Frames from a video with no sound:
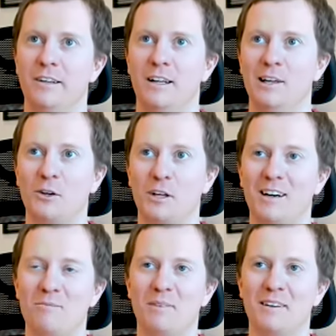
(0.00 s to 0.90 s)
look it
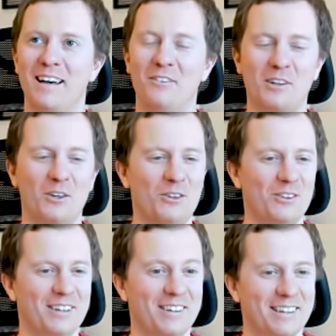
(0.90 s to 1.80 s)
up, but I haven't gotten
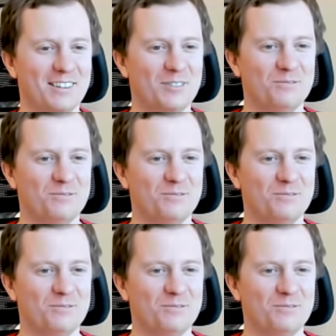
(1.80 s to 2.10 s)
there yet.